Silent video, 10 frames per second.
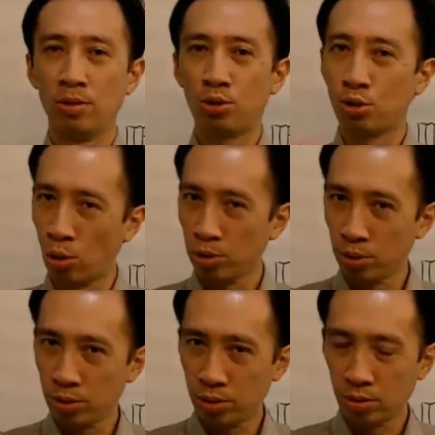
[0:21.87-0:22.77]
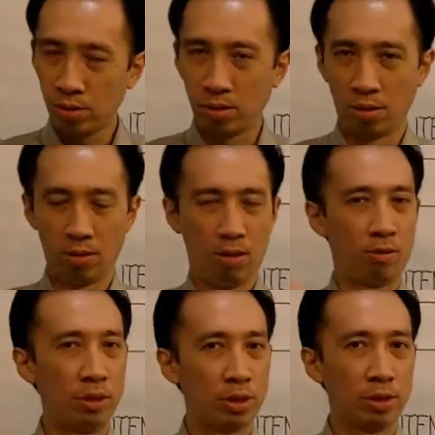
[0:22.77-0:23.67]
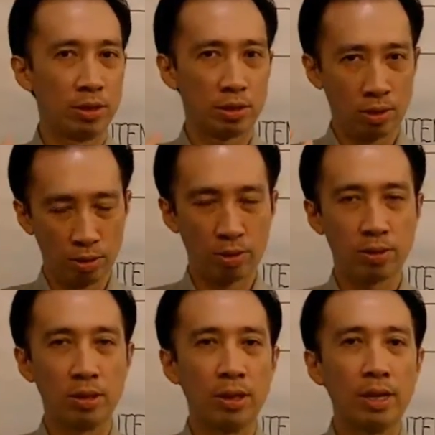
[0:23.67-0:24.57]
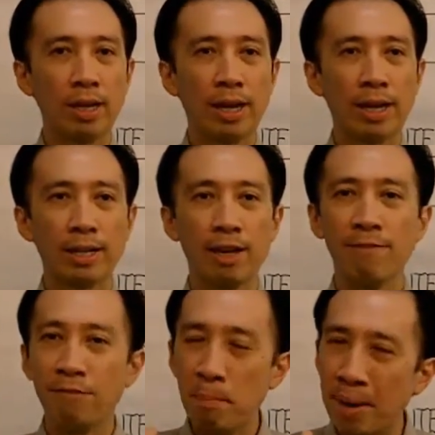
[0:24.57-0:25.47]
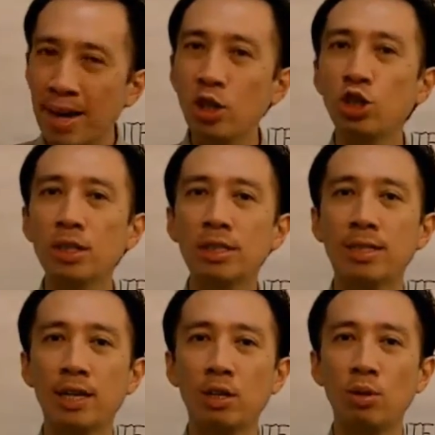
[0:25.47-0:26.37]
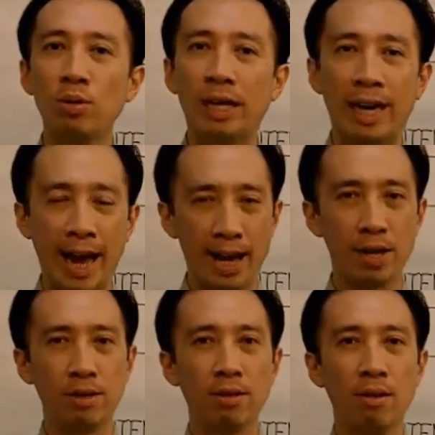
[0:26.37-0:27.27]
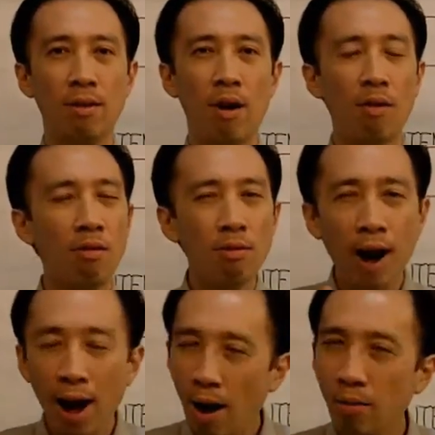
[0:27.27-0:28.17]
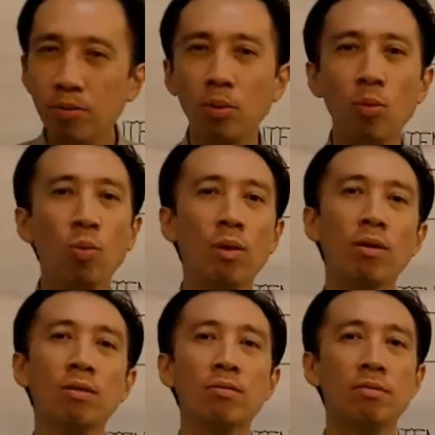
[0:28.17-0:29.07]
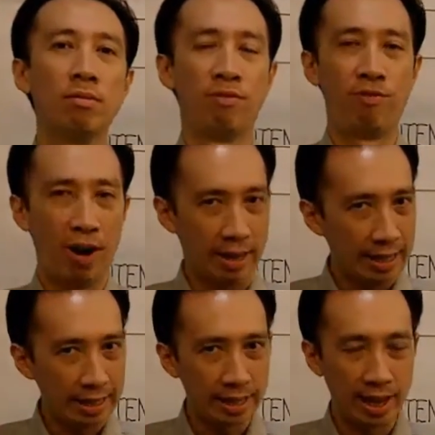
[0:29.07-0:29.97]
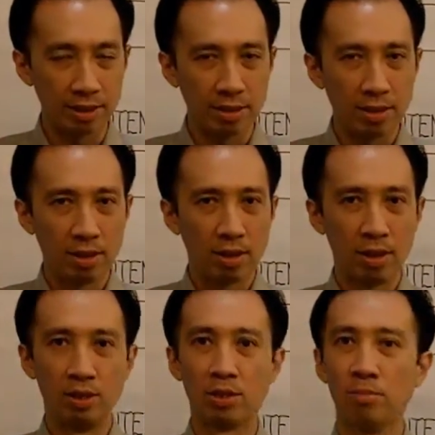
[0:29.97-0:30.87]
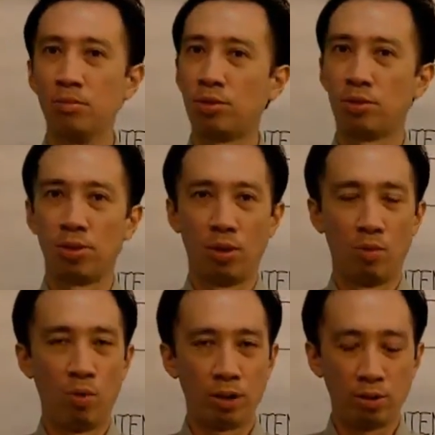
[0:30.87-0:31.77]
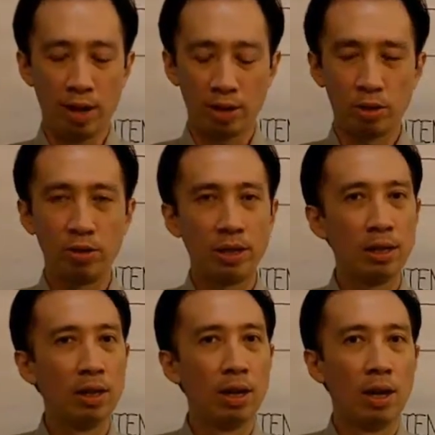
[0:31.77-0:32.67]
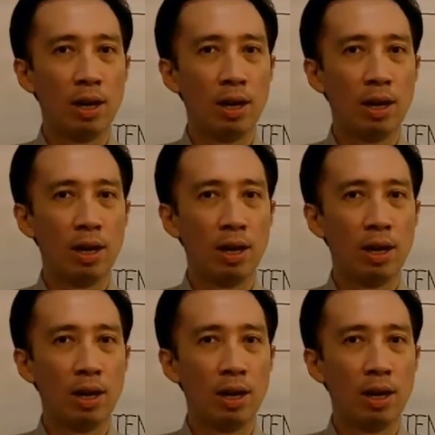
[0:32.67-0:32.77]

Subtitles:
sources, original sources, and informations that you gather around the world via internet, in terms what you actually